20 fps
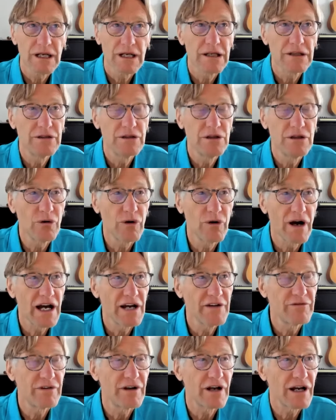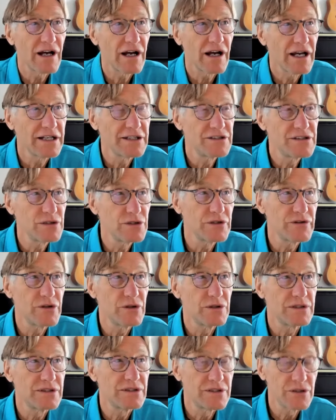you know, I've I do
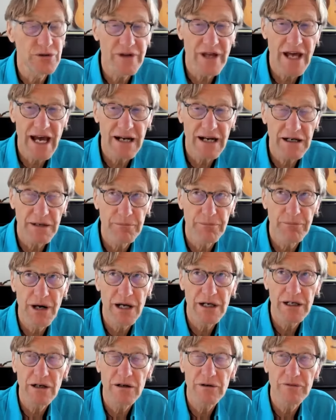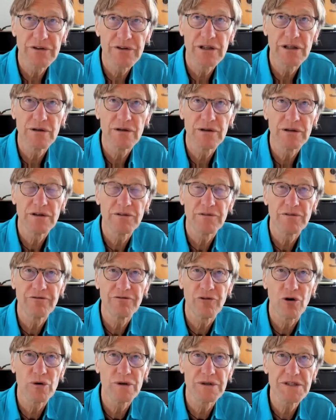do that, but the
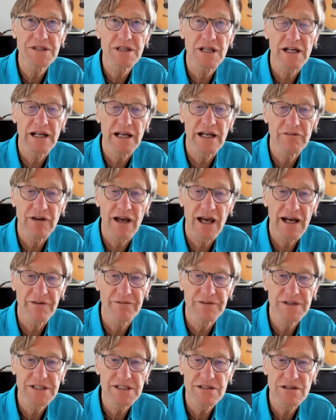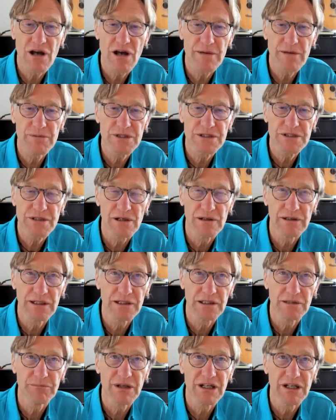focus that I have this time is a
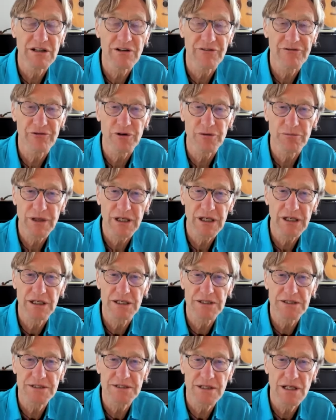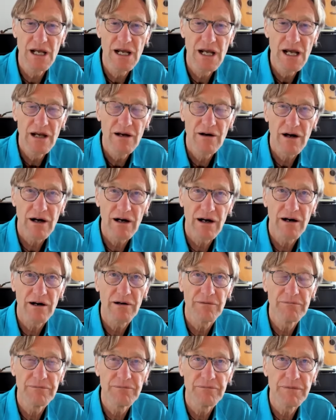little bit different because,
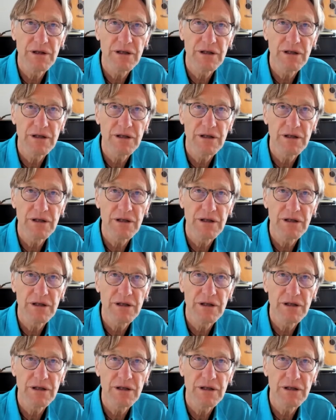um,